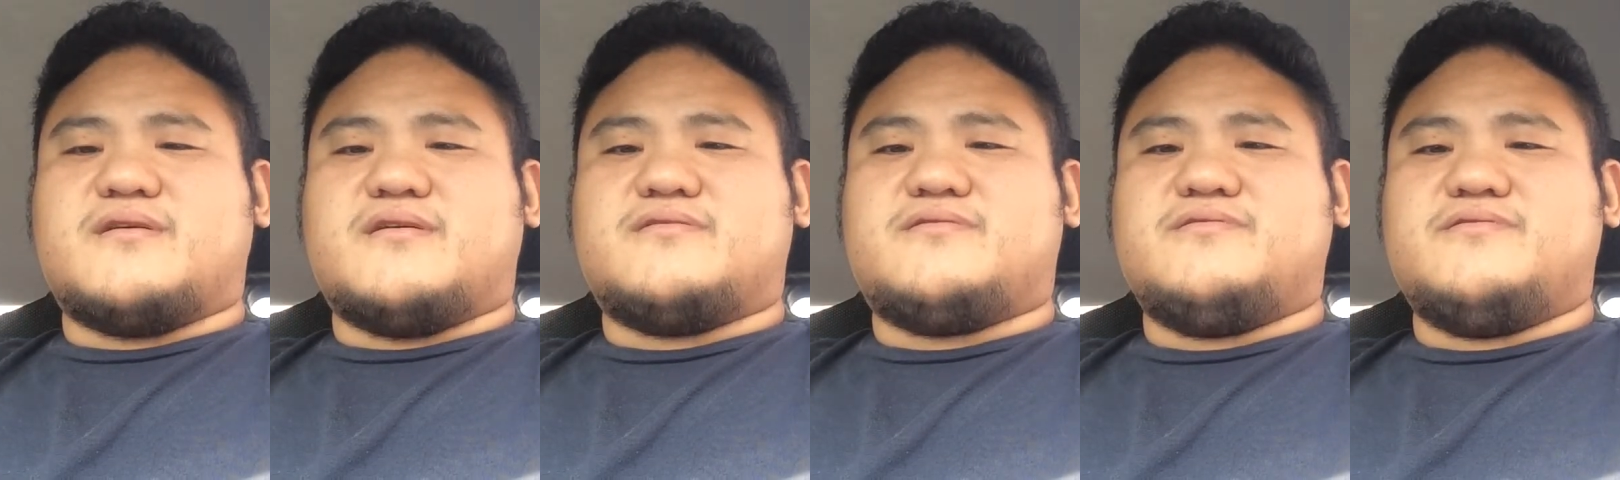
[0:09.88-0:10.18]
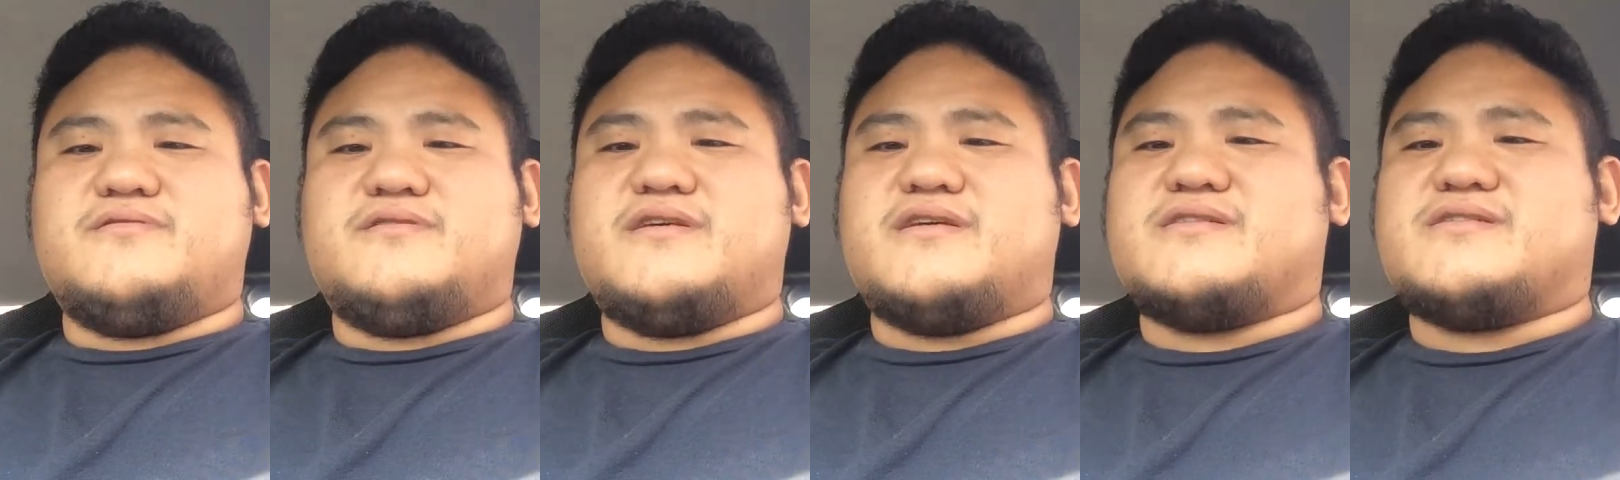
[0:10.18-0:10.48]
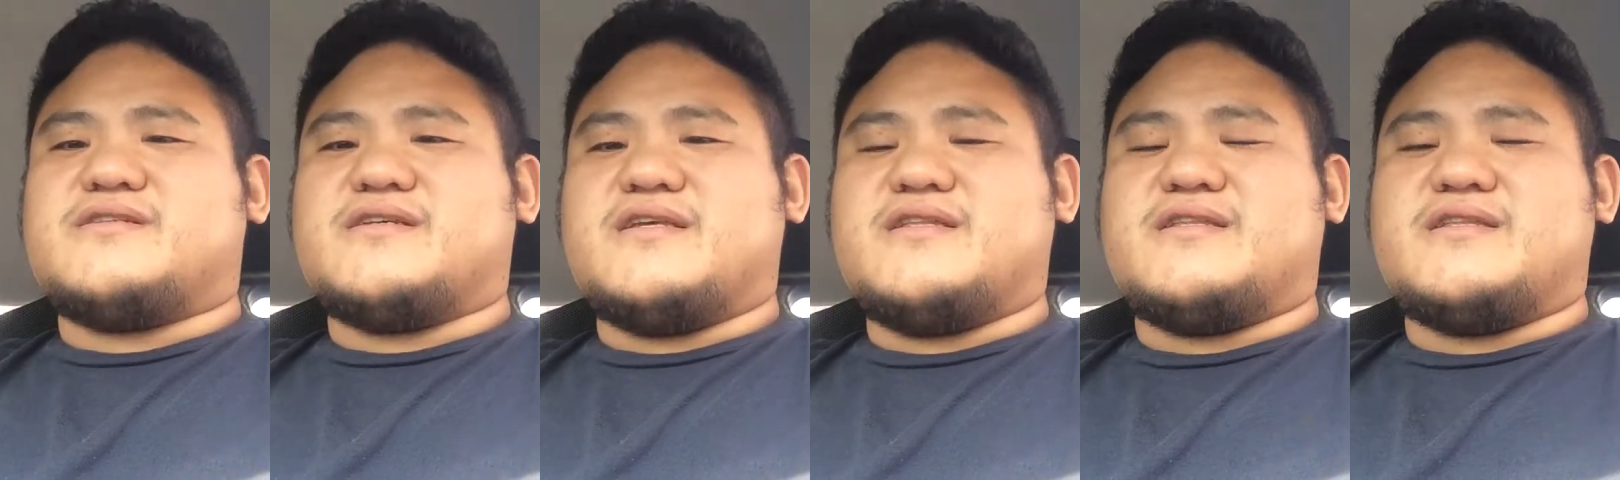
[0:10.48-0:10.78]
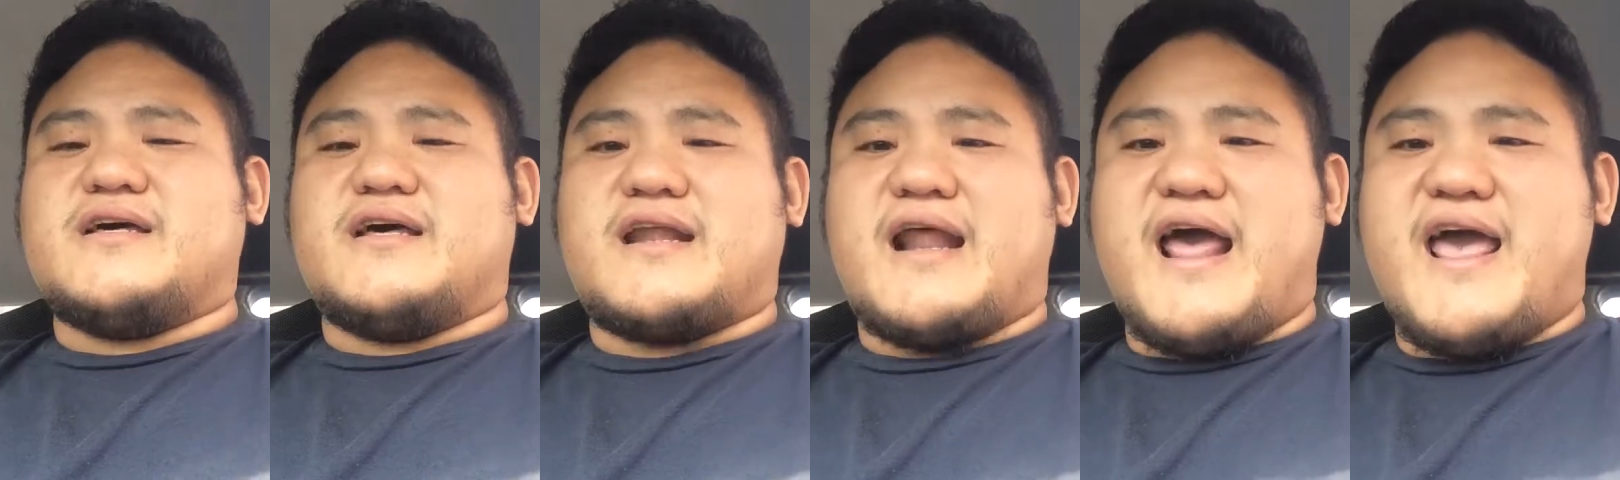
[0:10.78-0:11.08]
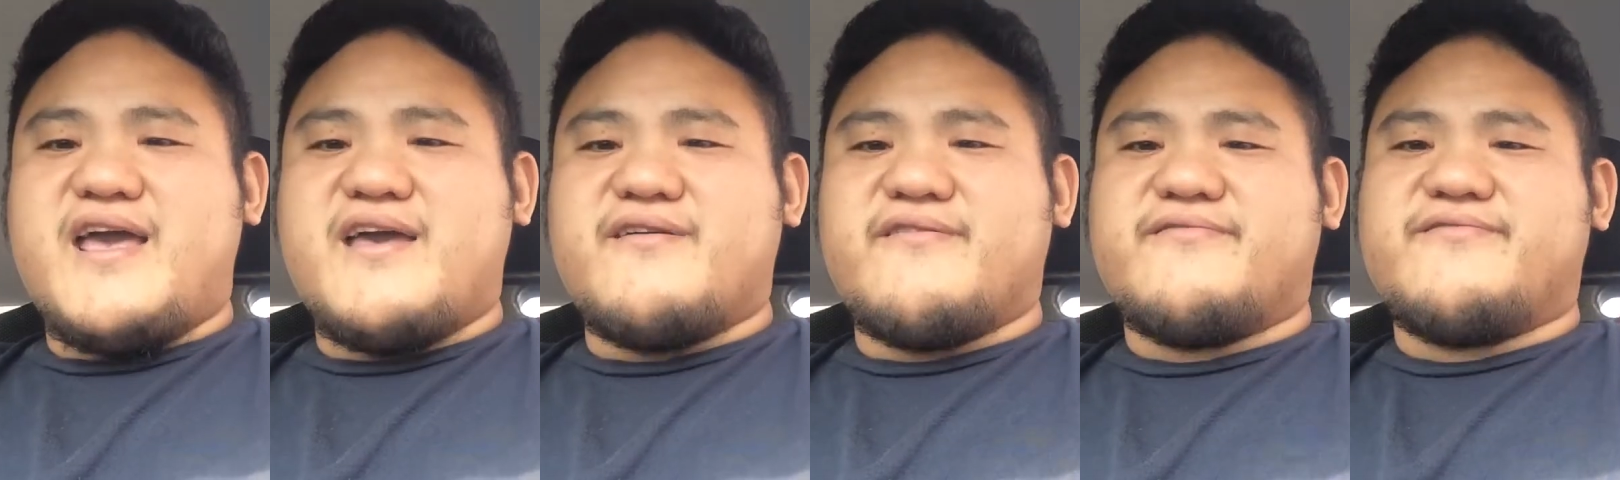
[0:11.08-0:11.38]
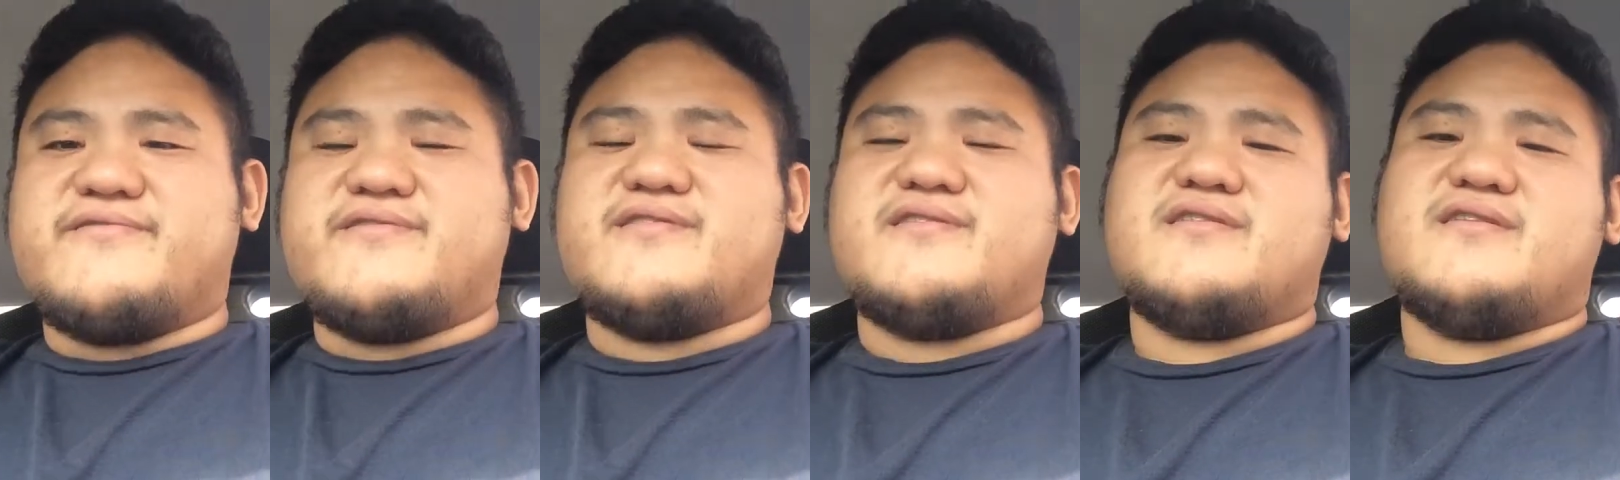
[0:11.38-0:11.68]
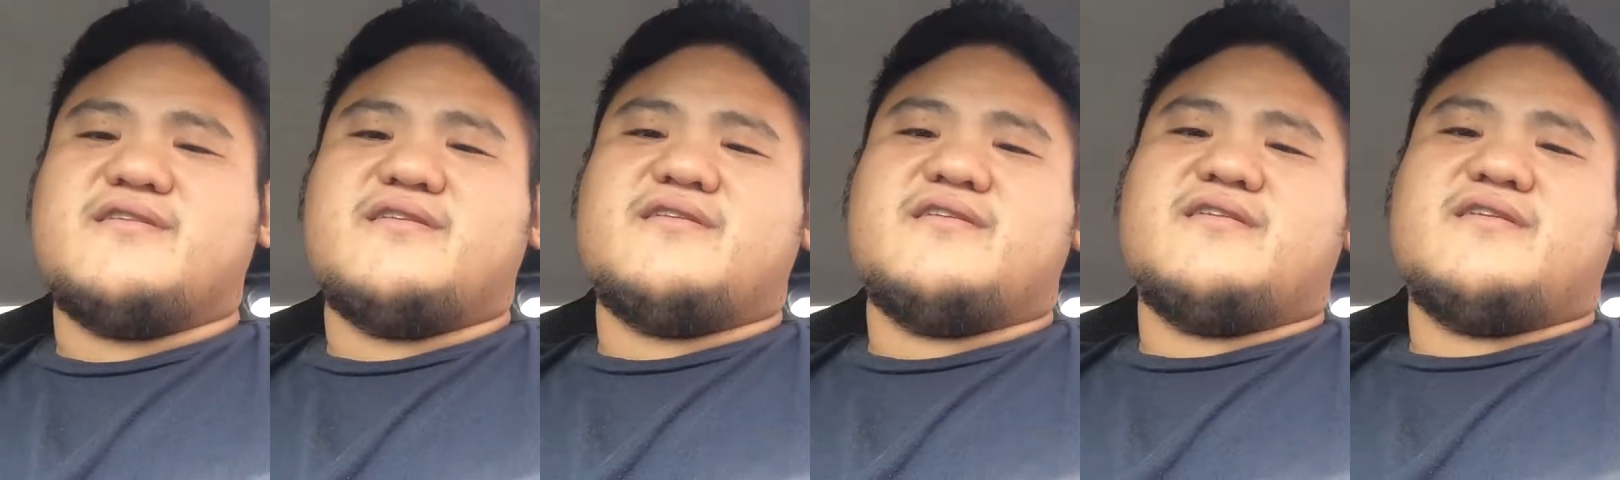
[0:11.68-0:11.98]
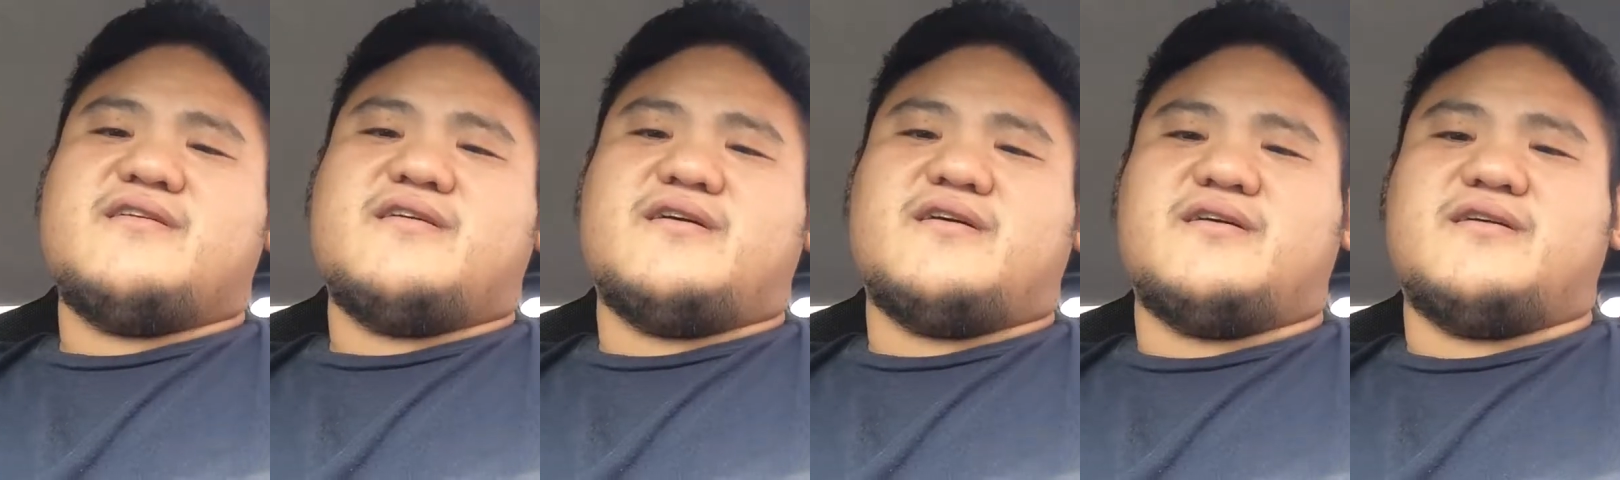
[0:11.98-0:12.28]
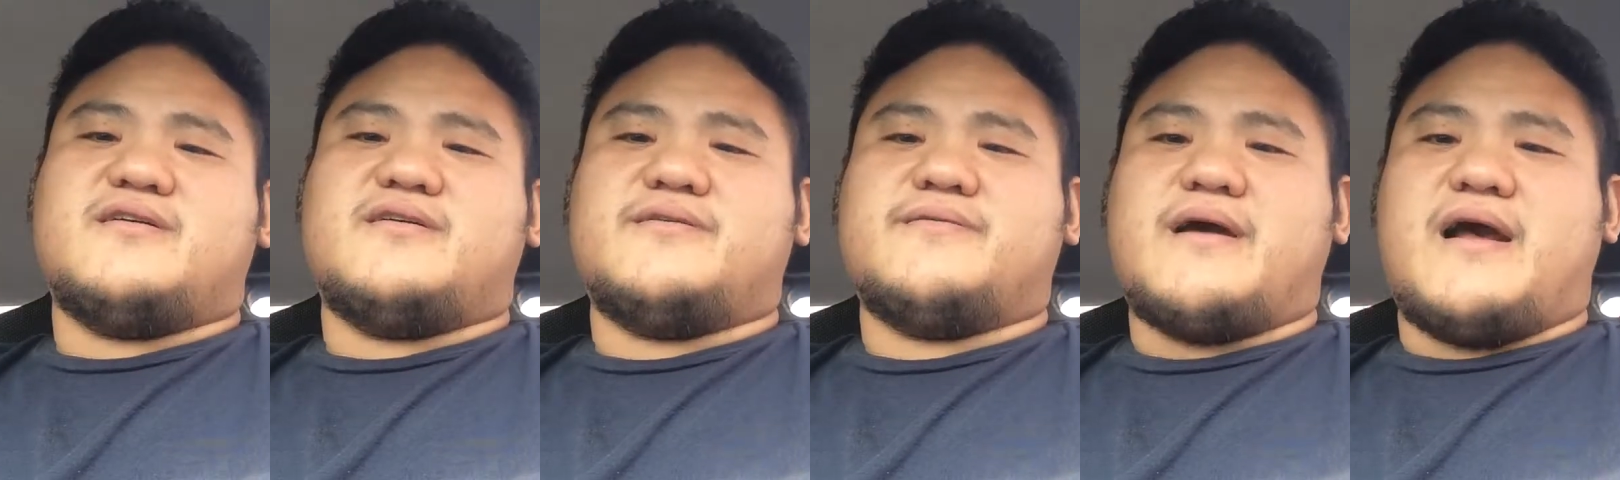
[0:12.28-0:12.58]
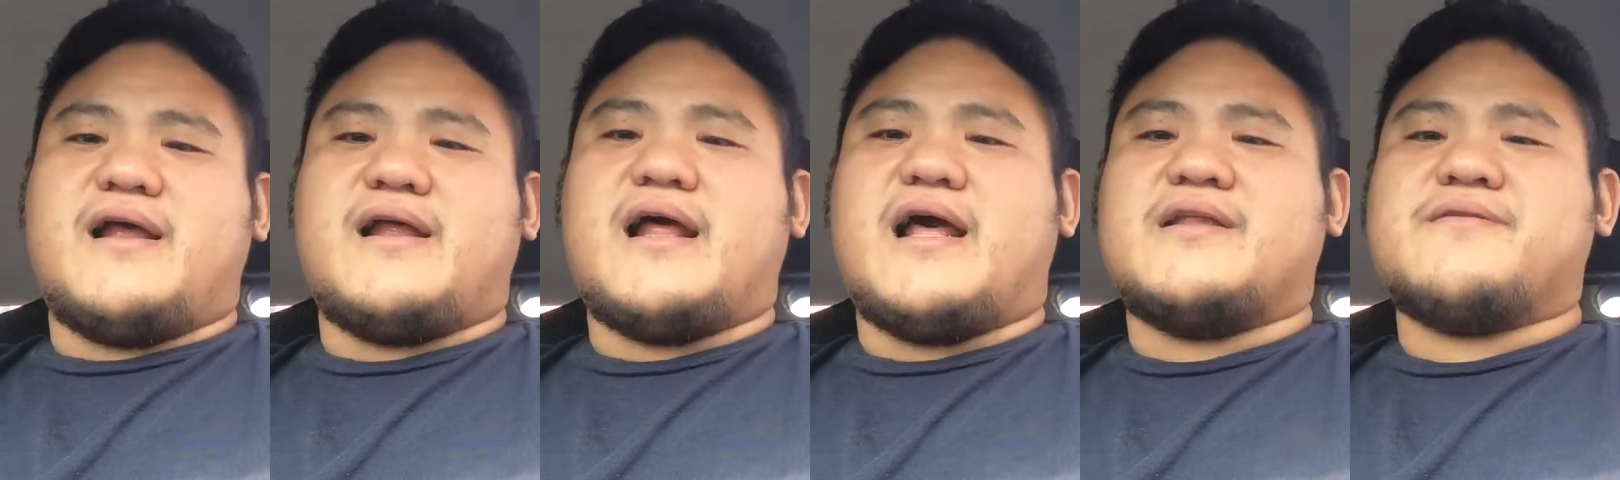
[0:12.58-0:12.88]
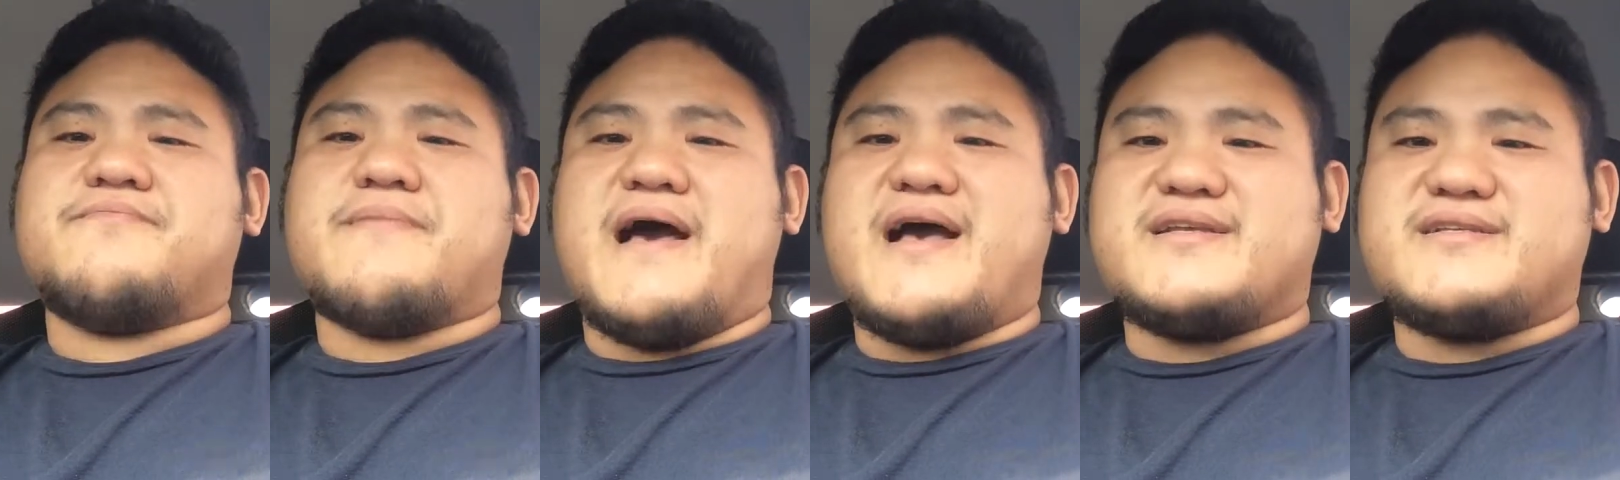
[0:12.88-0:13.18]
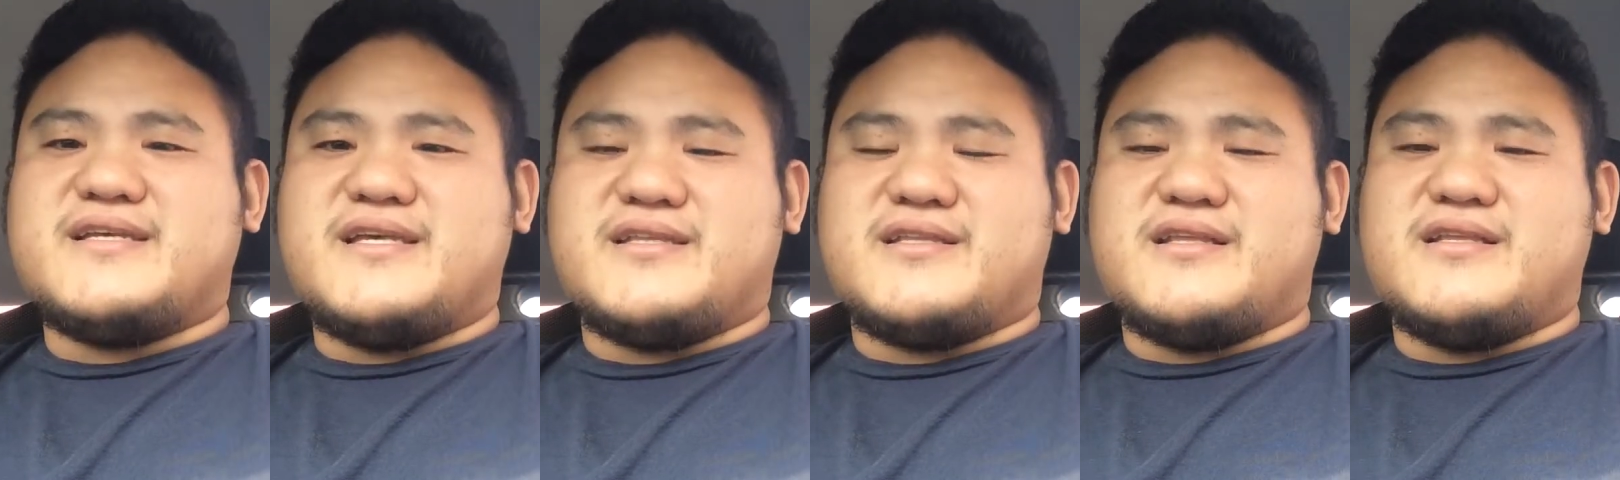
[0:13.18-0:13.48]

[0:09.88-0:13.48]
As soon as it arrives, I unbox it.